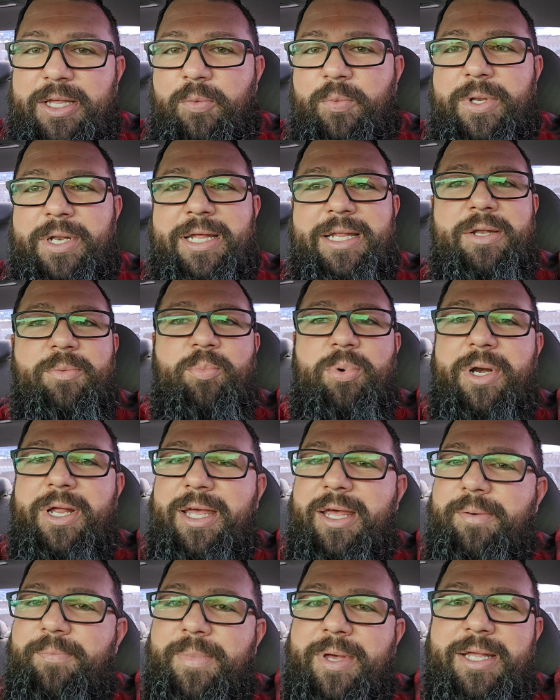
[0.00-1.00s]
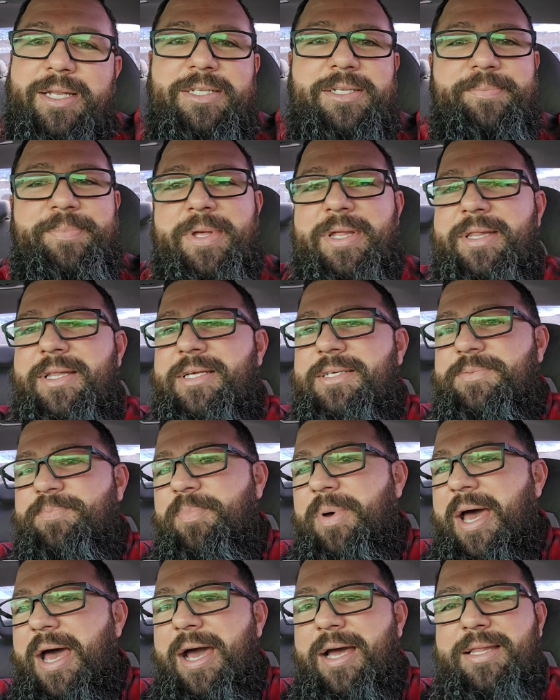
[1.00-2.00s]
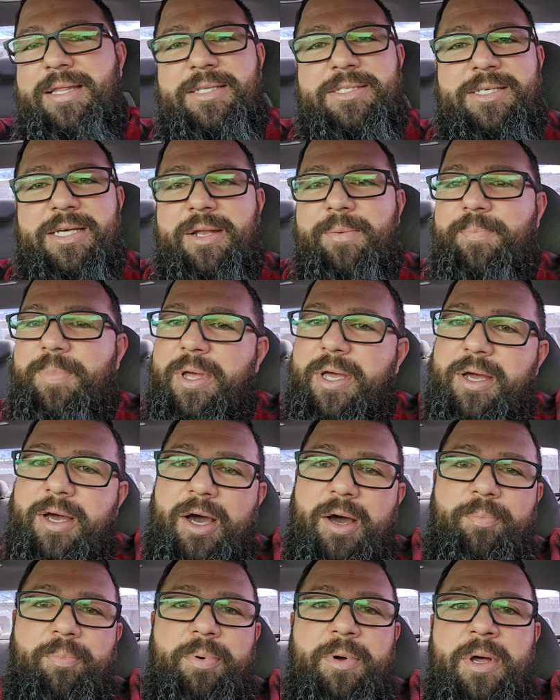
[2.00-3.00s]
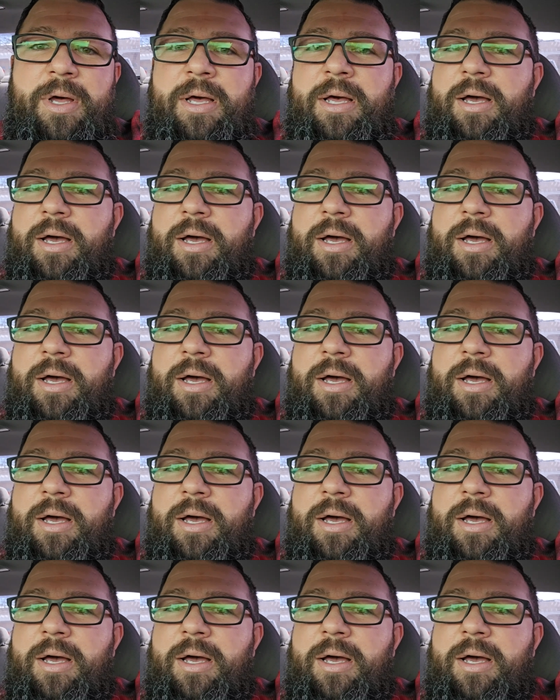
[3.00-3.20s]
that we need to bring him in to be this back that's going to pick up